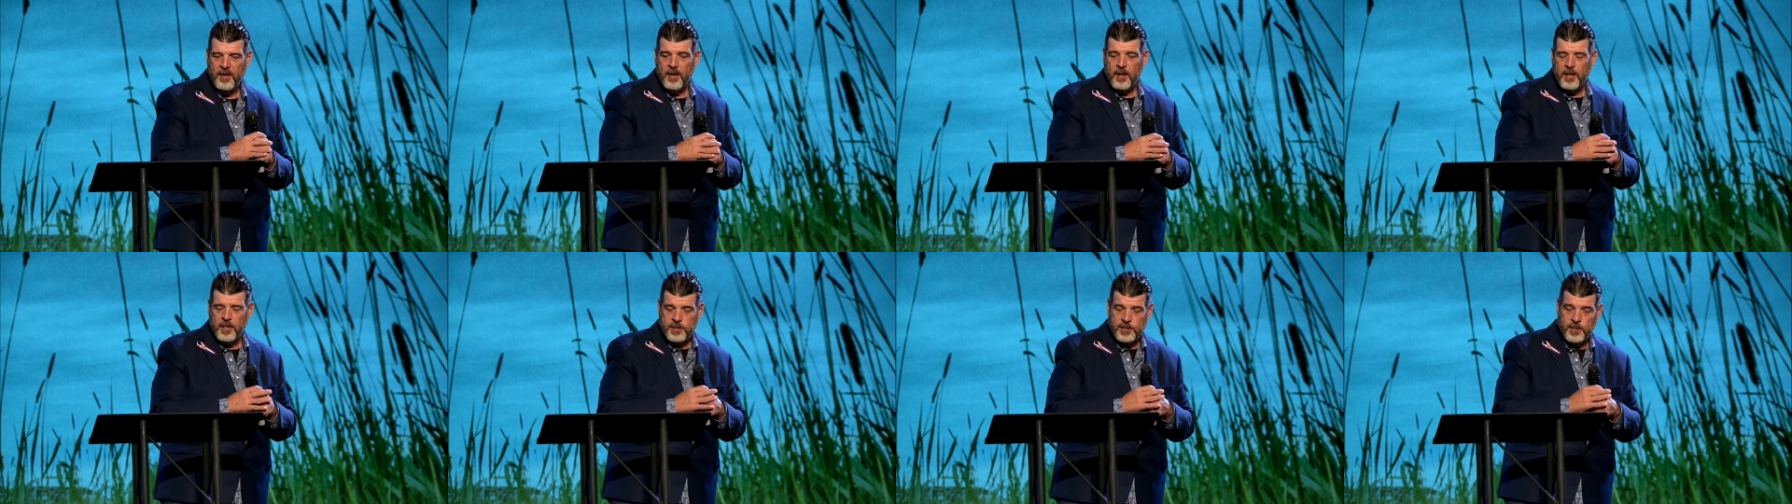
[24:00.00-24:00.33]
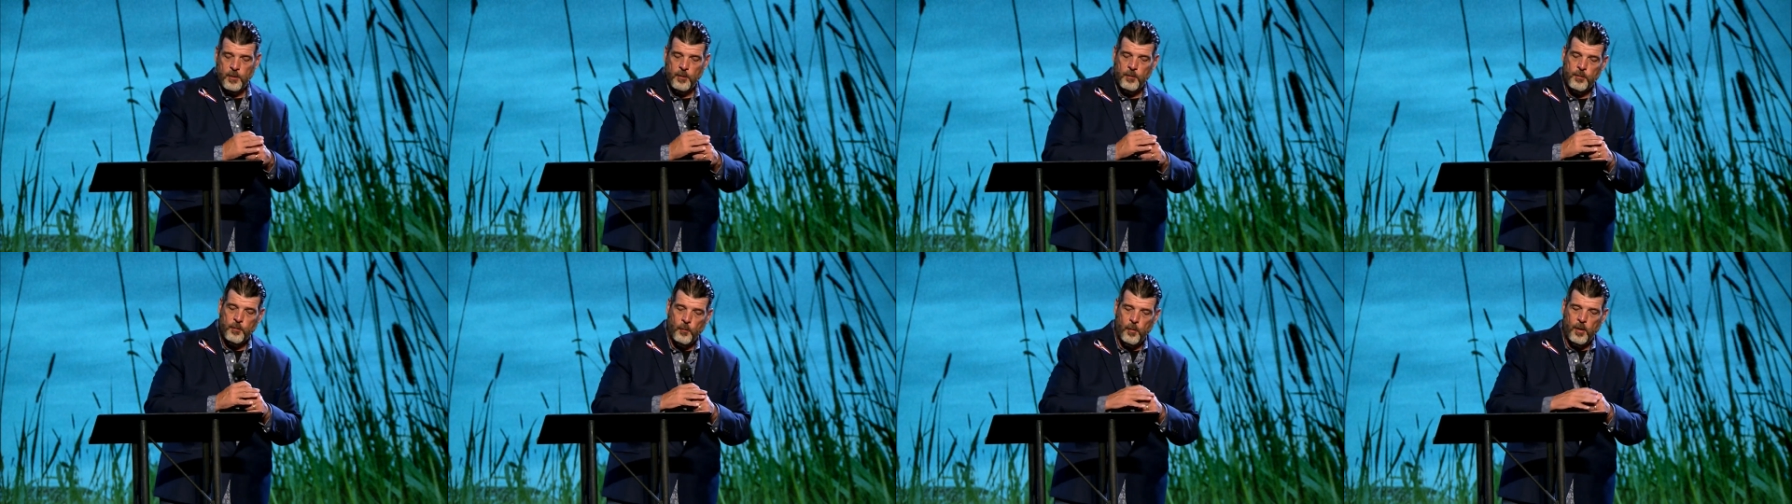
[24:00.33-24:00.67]

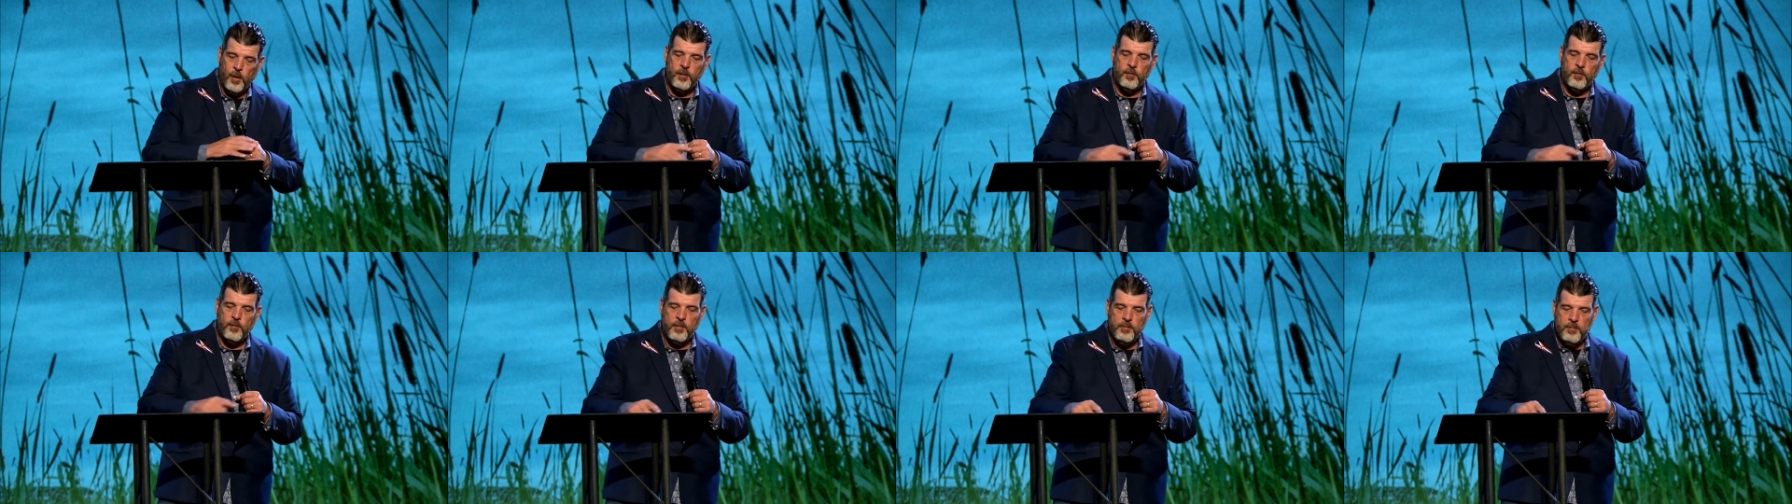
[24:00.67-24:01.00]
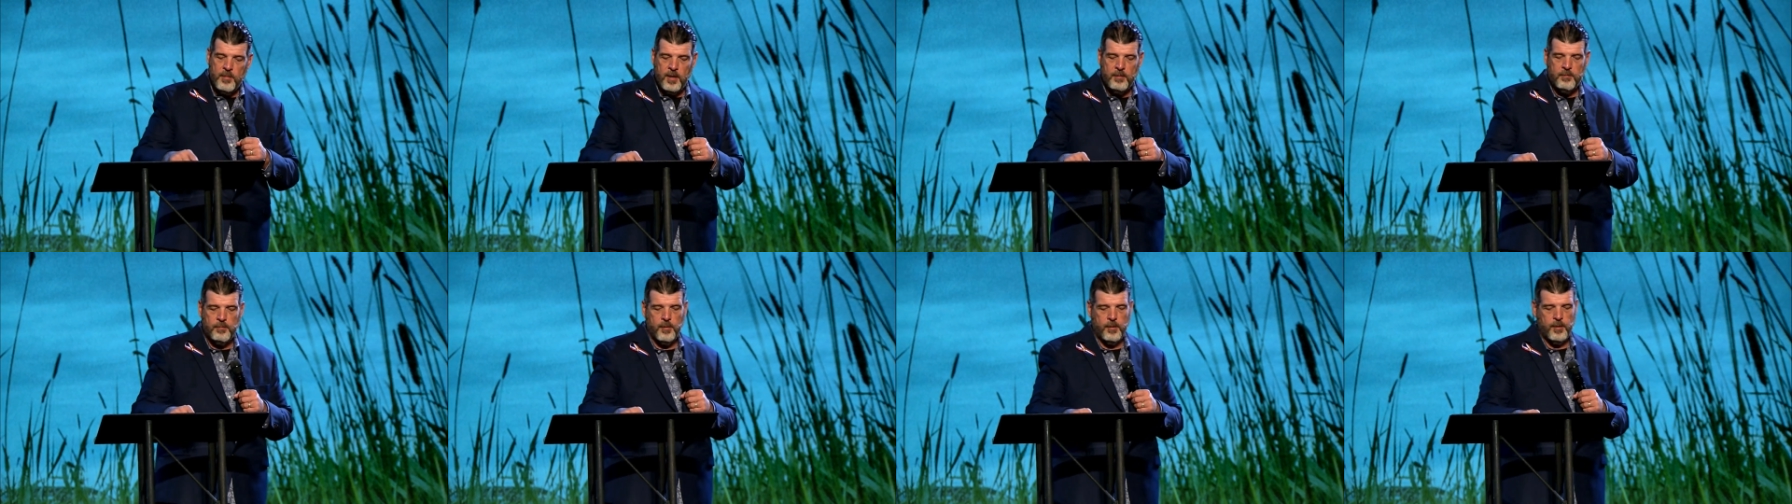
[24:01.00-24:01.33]
So the word
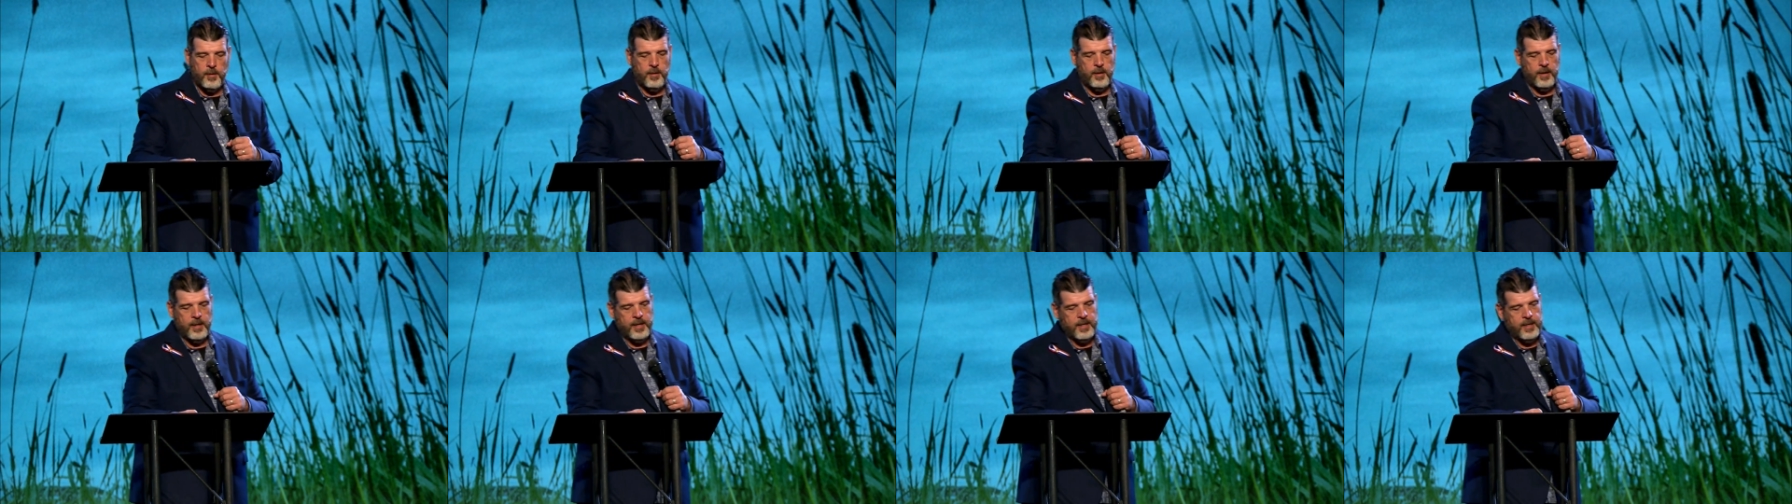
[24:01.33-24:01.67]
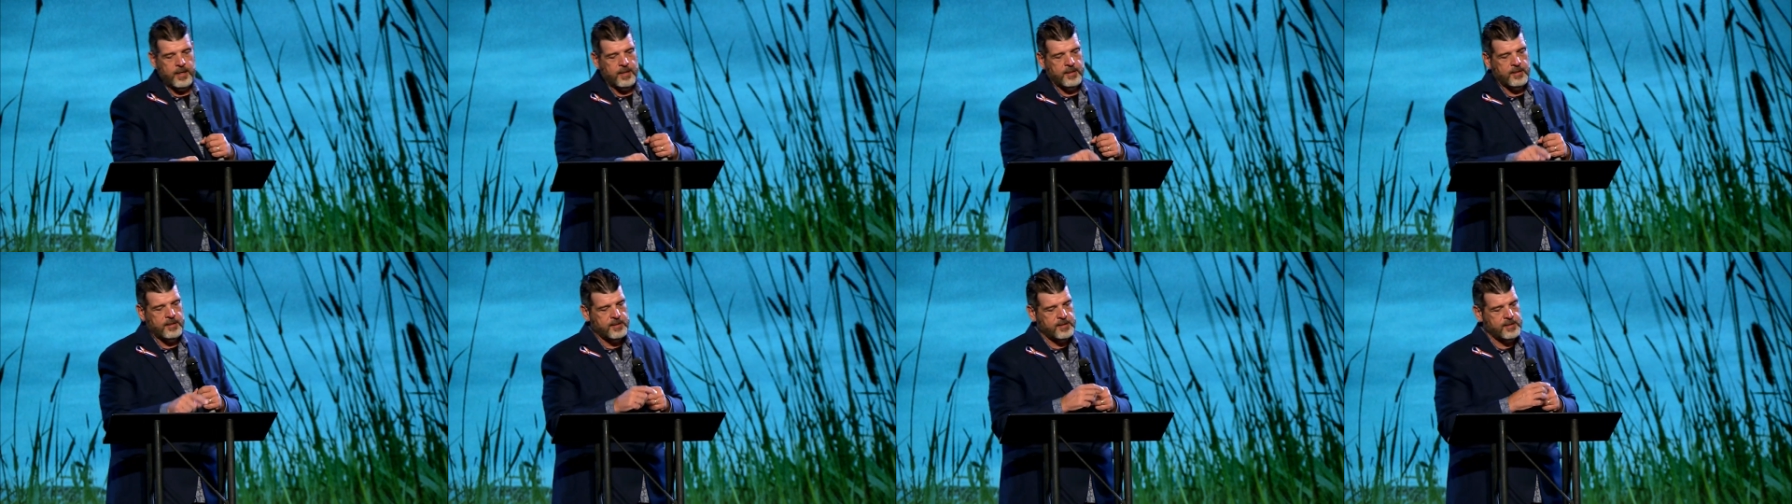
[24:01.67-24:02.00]
remember
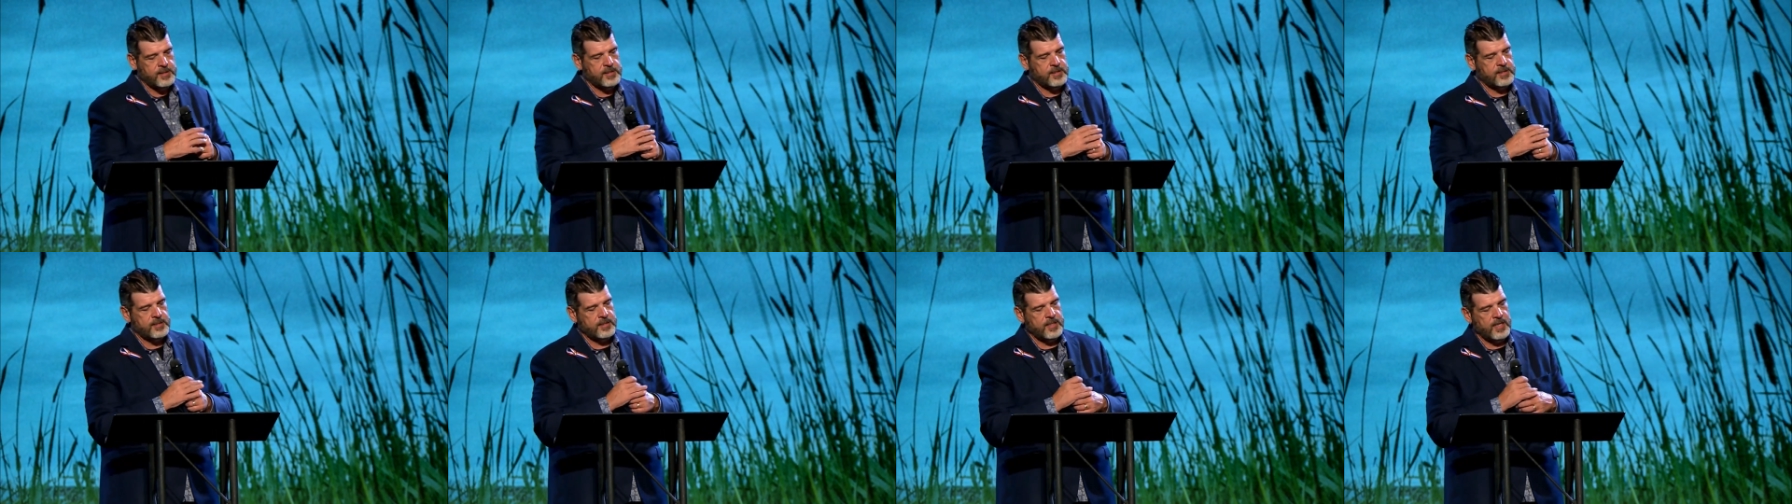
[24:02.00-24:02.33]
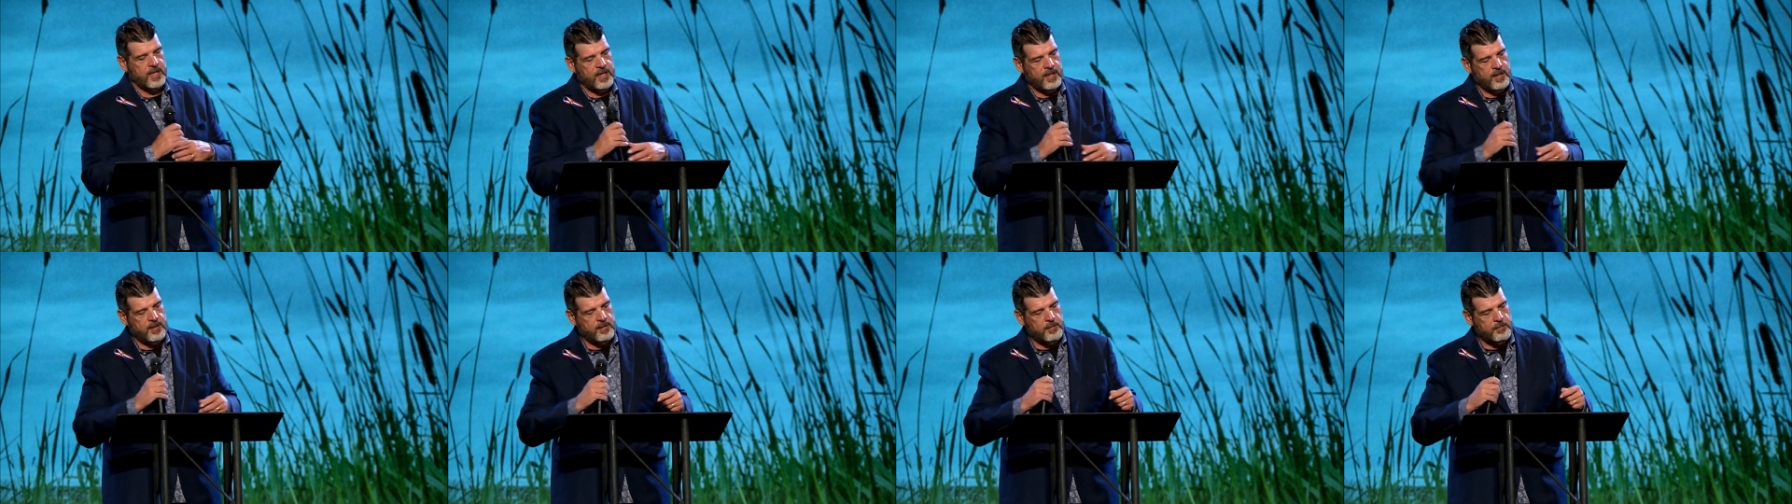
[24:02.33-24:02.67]
is
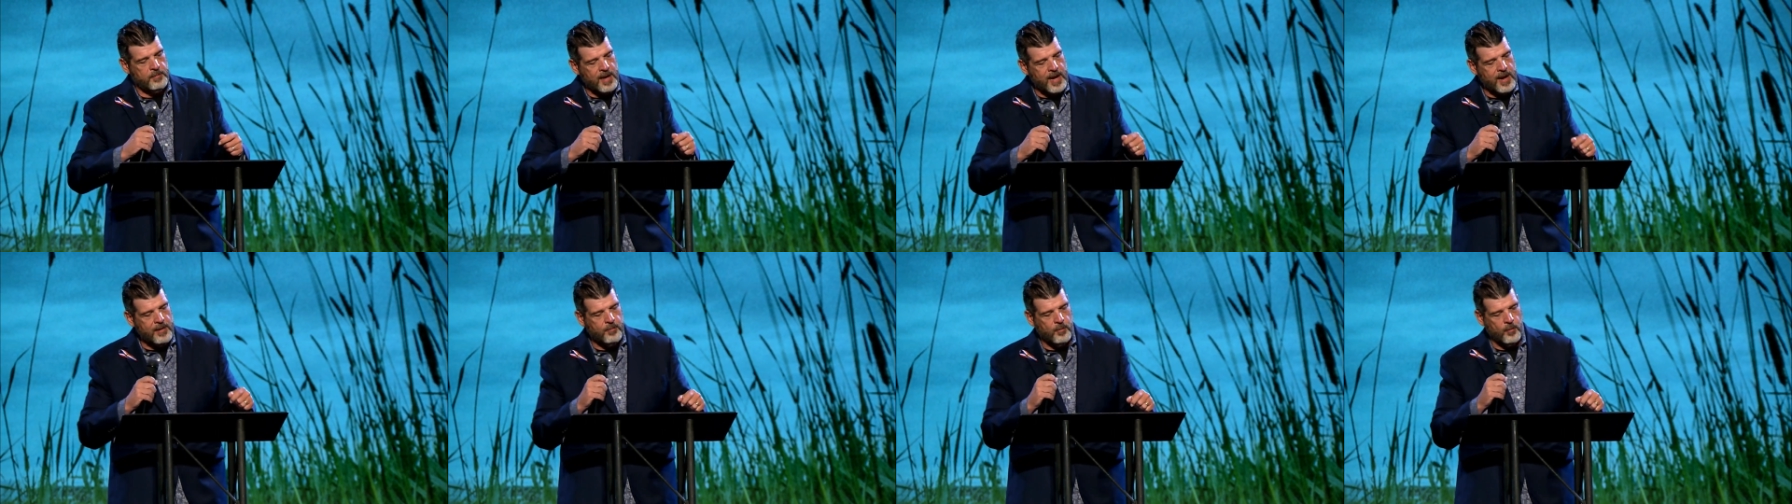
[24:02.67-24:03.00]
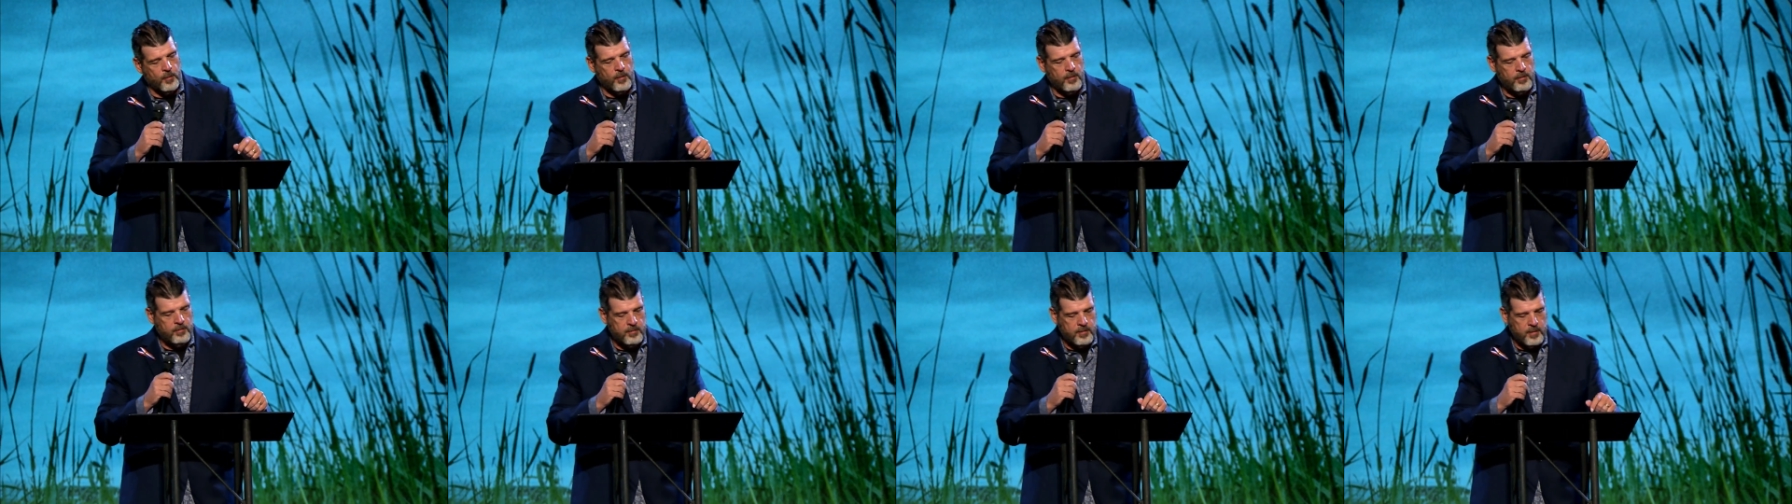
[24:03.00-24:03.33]
in the
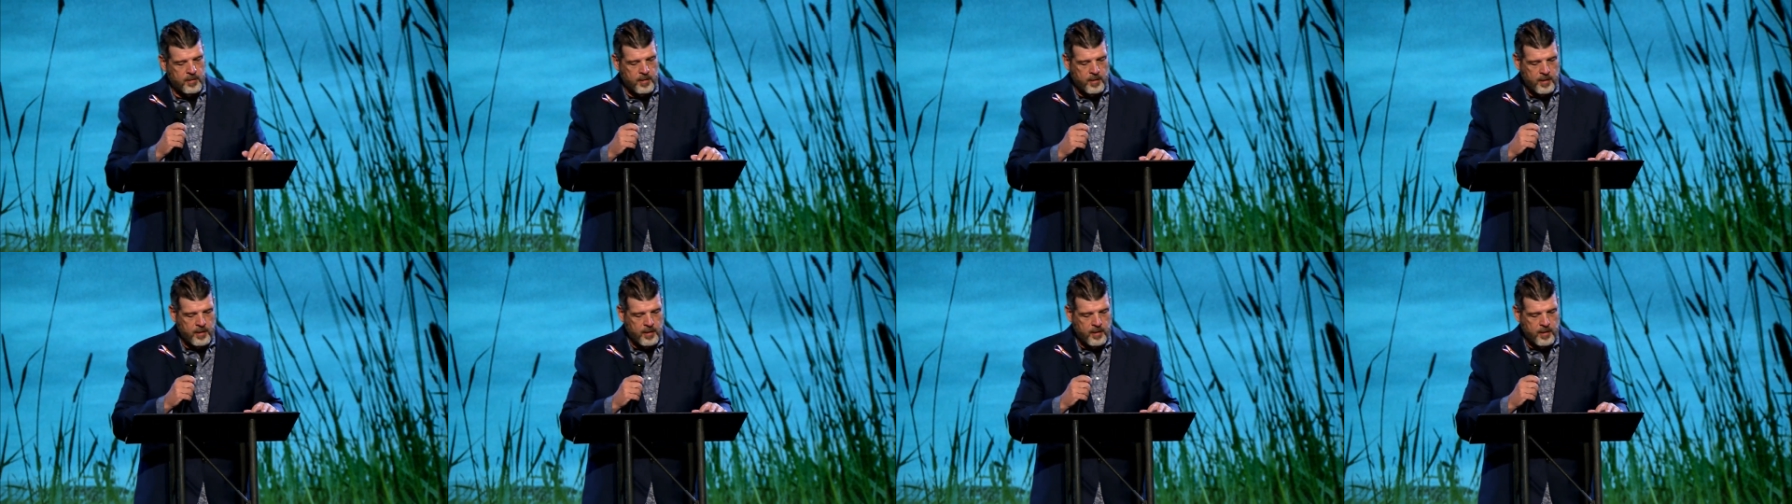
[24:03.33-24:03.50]
Bible